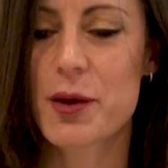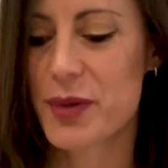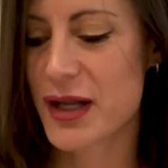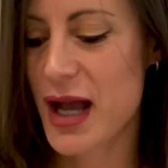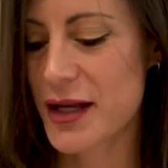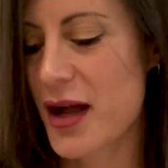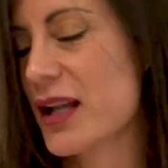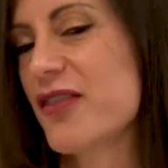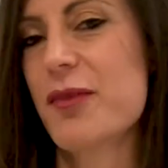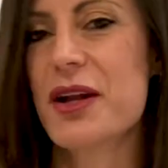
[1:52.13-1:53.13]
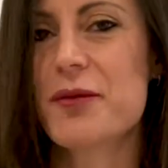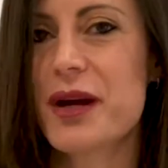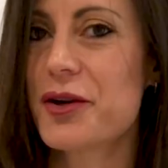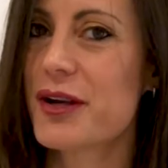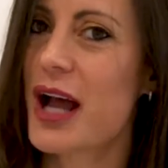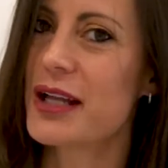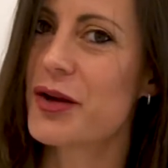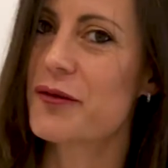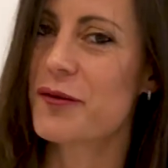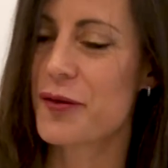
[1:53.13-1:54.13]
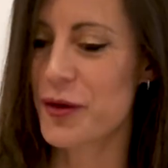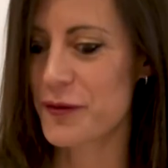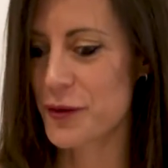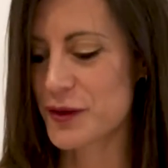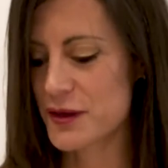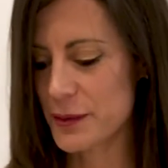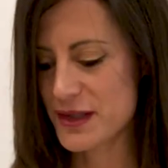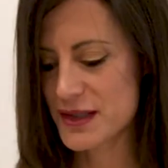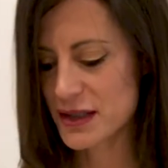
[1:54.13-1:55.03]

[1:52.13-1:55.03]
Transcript: on banana, I love peanut butter and honey on fruit, full stop, it's